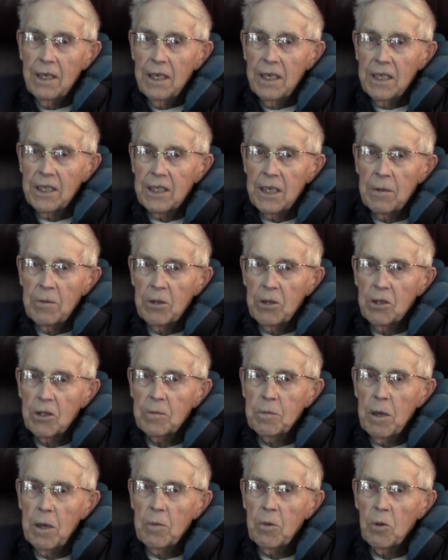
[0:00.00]
And some of those
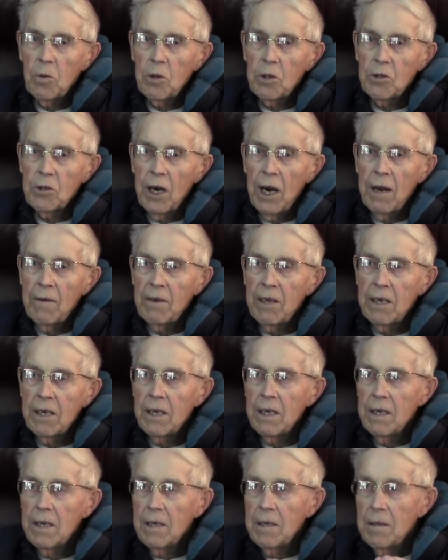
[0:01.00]
people were
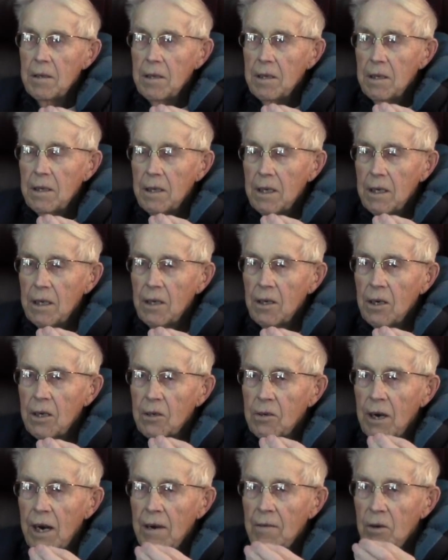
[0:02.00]
driving along
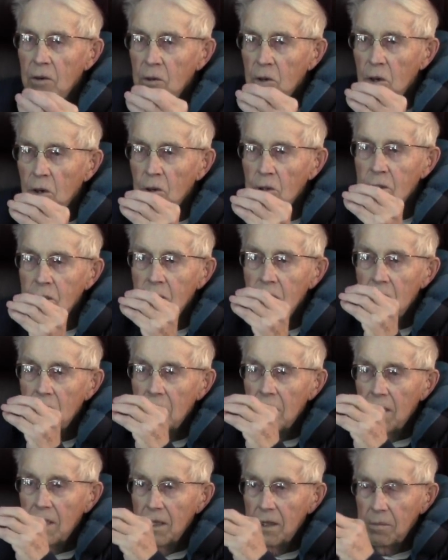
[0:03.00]
gravel roads
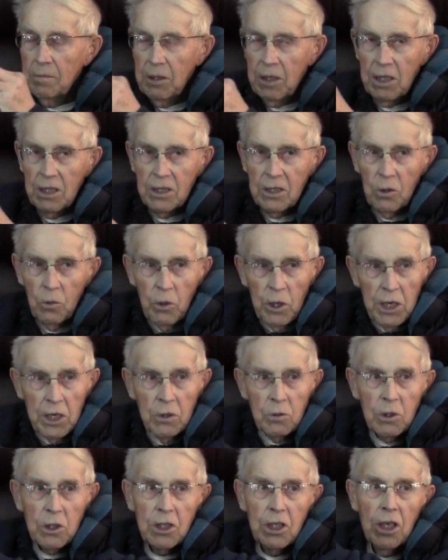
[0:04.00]
because the
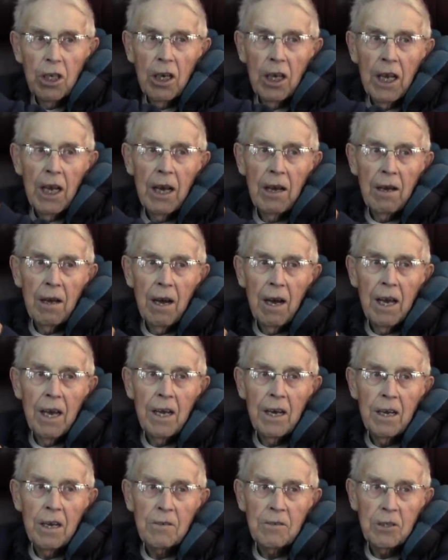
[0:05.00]
weeds were still high
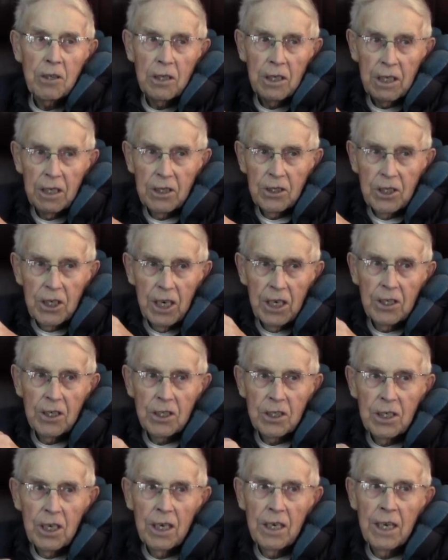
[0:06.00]
enough so they could stay
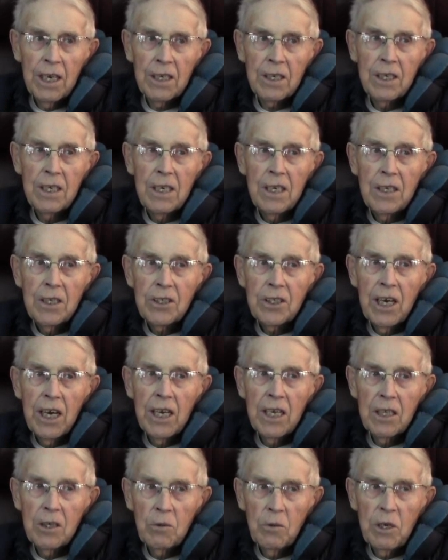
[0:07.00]
just on that side
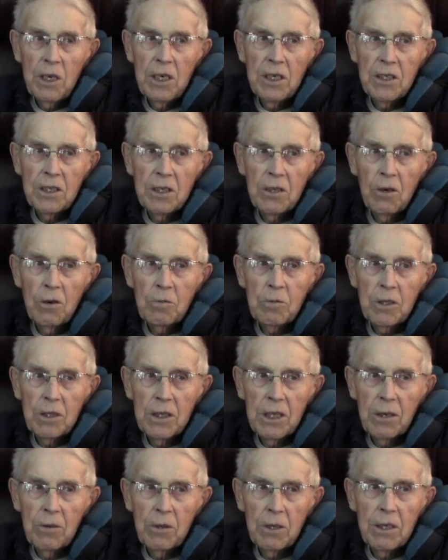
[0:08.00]
of the weeds and hope that
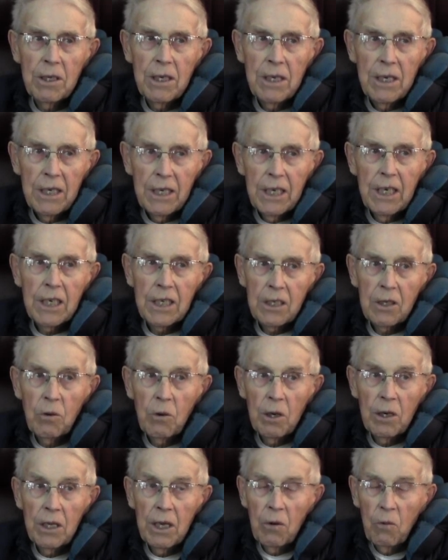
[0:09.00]
they would get to
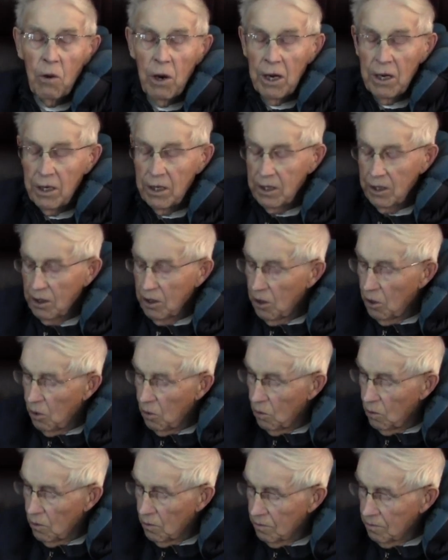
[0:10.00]
where they wanted to
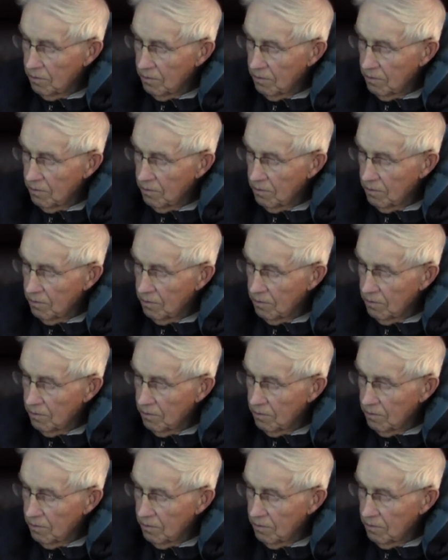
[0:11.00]
go.